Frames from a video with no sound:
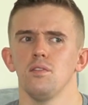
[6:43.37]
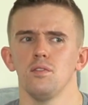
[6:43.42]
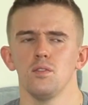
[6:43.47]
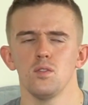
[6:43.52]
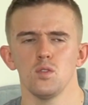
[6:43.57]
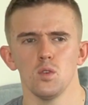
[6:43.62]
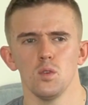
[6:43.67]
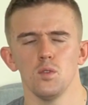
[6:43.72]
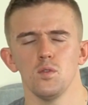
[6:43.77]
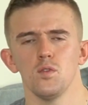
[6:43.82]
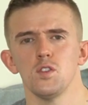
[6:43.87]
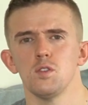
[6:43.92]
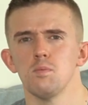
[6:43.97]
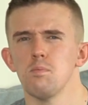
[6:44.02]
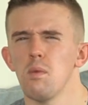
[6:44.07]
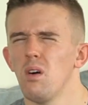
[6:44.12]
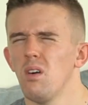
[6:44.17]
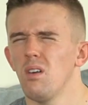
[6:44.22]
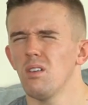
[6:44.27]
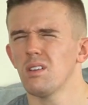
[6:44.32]
sort of
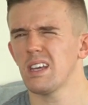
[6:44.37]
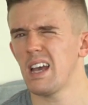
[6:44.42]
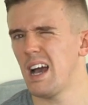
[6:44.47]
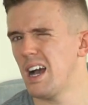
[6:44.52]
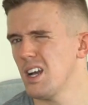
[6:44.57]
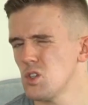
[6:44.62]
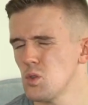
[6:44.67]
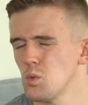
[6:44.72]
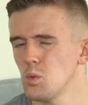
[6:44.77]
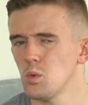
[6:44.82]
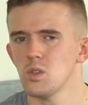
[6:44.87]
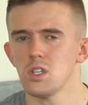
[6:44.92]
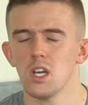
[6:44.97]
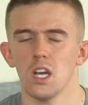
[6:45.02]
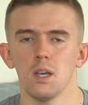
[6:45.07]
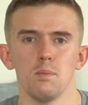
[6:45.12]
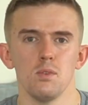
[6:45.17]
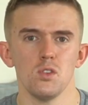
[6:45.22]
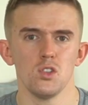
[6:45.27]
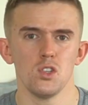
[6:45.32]
smart, casual
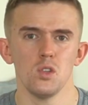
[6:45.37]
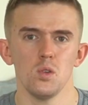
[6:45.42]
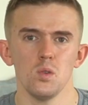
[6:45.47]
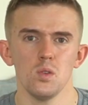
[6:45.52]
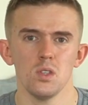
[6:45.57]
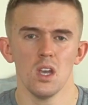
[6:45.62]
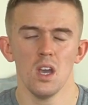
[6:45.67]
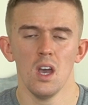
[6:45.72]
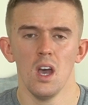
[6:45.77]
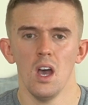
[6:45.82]
type of shoes.